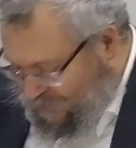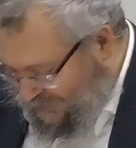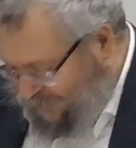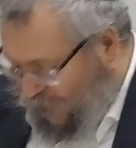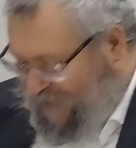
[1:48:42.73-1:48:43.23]

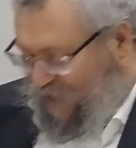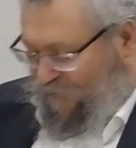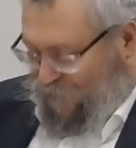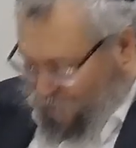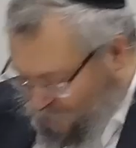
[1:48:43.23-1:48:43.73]
Ben
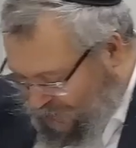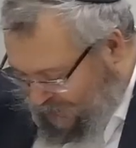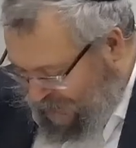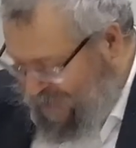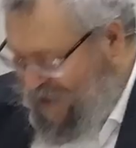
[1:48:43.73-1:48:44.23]
Pores,
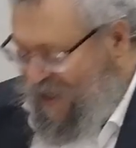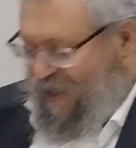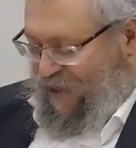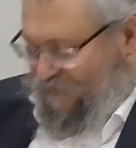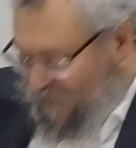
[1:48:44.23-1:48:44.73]
Yosef, what's his
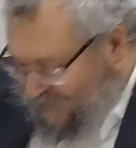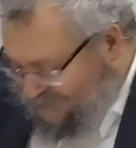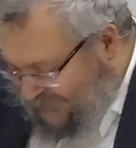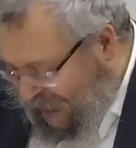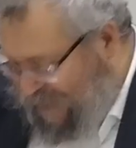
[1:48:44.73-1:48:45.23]
job?
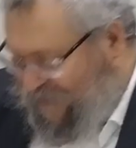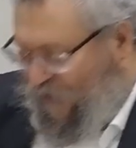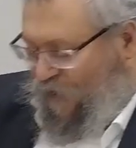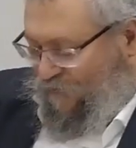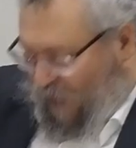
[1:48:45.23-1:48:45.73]
Ben
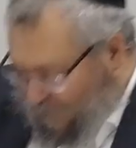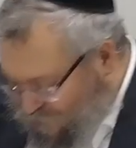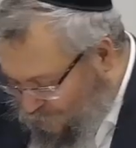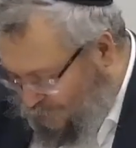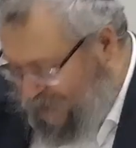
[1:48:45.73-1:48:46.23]
Pores,
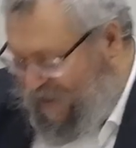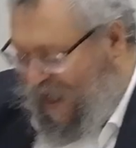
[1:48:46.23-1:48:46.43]
he's